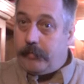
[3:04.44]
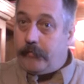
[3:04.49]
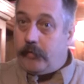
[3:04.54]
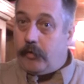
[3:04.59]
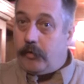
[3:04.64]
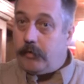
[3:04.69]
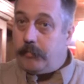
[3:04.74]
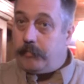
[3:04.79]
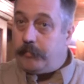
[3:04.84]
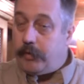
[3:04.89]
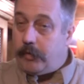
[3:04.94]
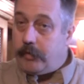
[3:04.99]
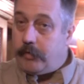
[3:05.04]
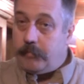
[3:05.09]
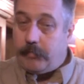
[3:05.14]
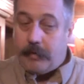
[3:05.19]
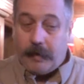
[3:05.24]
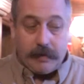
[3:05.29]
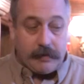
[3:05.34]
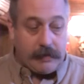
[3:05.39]
of oil, put
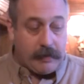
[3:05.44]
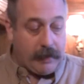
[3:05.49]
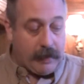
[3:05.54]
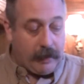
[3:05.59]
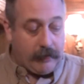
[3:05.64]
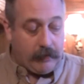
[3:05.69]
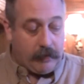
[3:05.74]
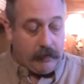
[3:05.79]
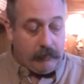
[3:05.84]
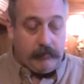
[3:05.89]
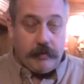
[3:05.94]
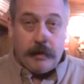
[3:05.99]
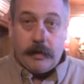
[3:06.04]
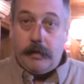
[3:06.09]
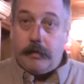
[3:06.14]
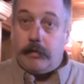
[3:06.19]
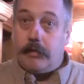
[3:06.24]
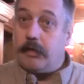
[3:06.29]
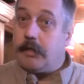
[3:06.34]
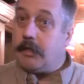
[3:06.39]
them back together,
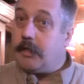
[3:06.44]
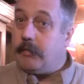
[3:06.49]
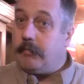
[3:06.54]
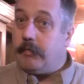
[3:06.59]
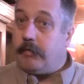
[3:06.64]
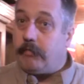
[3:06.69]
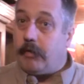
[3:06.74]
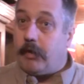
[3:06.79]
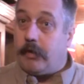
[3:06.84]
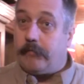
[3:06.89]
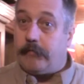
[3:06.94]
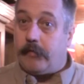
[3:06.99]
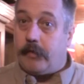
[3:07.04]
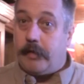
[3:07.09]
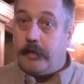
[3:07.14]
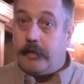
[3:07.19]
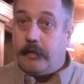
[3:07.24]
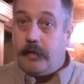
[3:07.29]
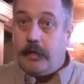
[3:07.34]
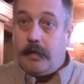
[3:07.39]
then you can keep your rifle
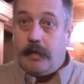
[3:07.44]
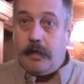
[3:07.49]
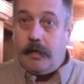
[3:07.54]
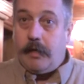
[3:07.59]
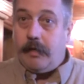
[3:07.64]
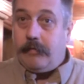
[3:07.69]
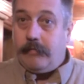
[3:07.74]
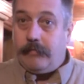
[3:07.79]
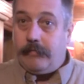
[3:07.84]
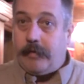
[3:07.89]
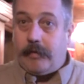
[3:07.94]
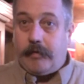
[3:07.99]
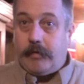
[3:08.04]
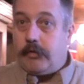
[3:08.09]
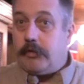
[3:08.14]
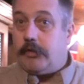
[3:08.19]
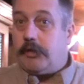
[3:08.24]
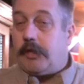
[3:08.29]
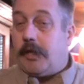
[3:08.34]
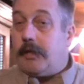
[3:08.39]
in very
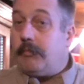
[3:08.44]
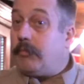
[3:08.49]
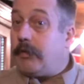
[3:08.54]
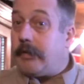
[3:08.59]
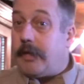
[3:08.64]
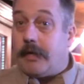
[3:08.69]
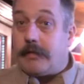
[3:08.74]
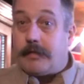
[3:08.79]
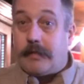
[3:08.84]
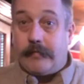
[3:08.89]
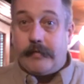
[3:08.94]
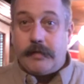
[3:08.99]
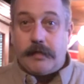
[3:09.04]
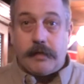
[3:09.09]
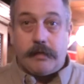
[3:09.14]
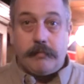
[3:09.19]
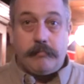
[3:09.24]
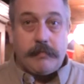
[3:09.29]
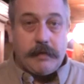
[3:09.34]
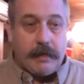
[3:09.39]
good shape without having
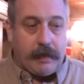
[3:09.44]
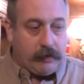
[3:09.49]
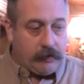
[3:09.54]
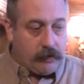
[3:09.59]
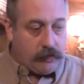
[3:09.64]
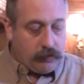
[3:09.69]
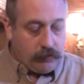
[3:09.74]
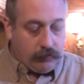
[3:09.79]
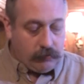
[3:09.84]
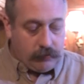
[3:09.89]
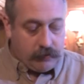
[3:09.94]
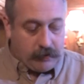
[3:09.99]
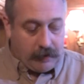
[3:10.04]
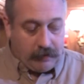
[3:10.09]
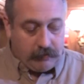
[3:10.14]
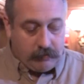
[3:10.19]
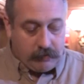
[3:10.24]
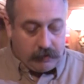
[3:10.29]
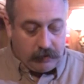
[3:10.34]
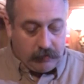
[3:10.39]
to take the tools
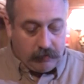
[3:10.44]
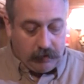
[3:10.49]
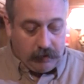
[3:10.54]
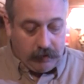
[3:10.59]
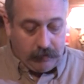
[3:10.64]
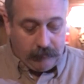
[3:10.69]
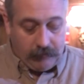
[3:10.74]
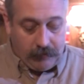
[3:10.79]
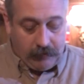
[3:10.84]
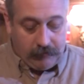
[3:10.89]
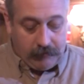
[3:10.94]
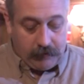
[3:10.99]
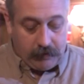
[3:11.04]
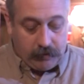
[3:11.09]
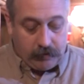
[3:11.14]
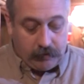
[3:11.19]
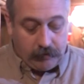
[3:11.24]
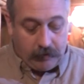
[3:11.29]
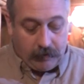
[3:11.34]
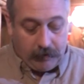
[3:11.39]
out. So a lovely
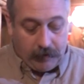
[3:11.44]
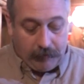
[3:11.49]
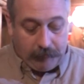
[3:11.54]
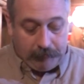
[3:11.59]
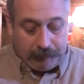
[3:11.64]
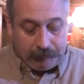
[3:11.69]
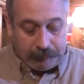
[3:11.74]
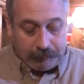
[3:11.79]
feature there.